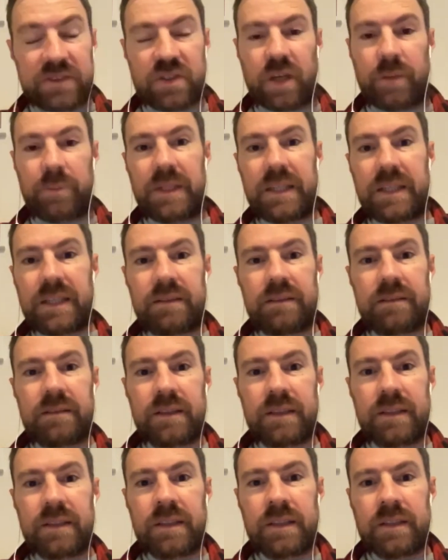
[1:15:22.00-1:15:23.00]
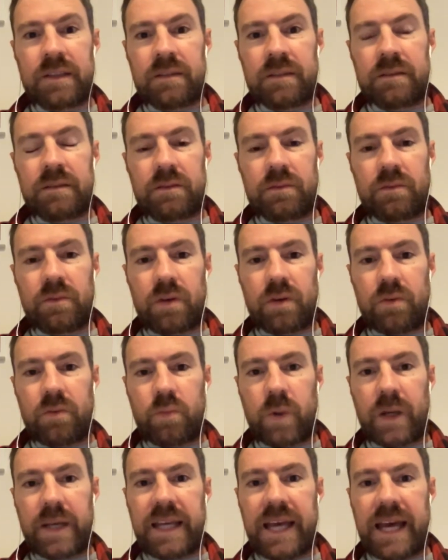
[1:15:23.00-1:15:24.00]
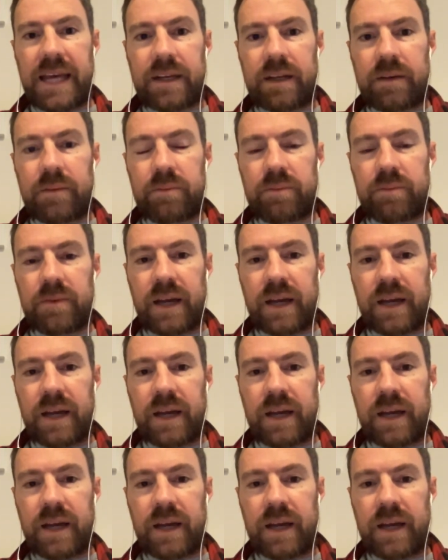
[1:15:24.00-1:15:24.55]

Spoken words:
topic, we had a